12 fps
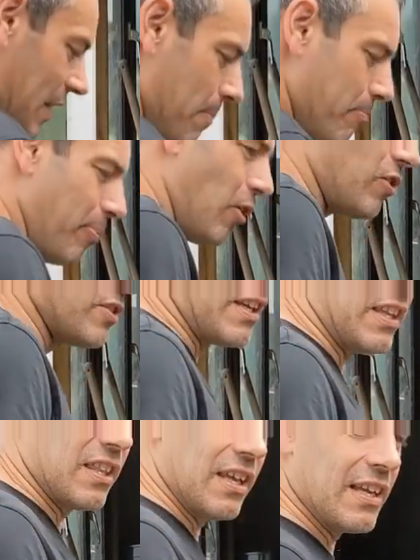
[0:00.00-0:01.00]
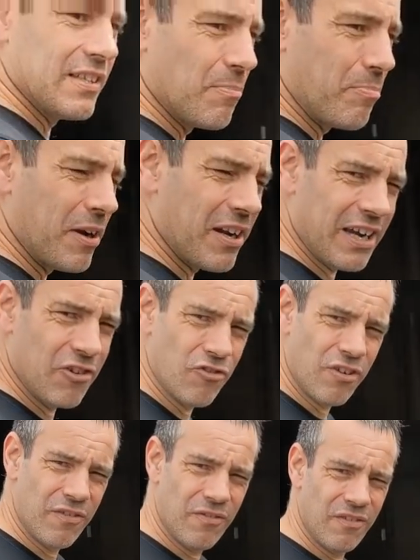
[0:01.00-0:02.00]
That box I think is about
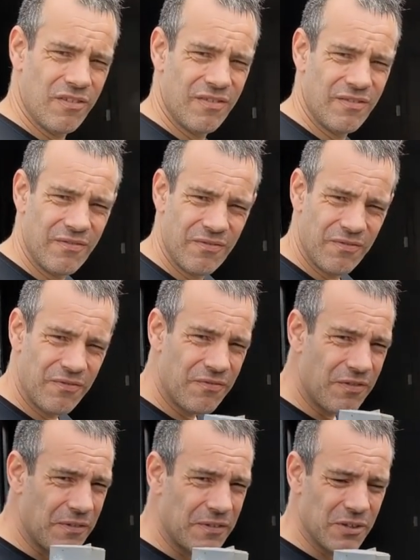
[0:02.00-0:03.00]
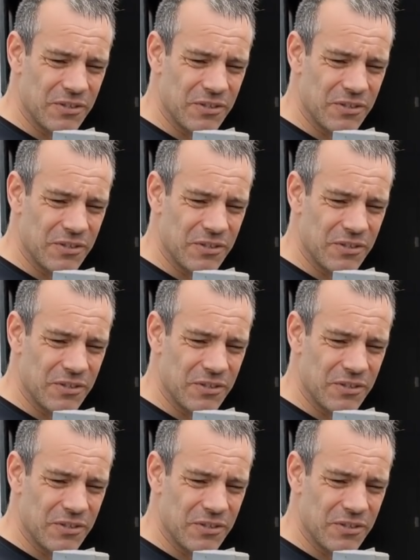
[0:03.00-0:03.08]
150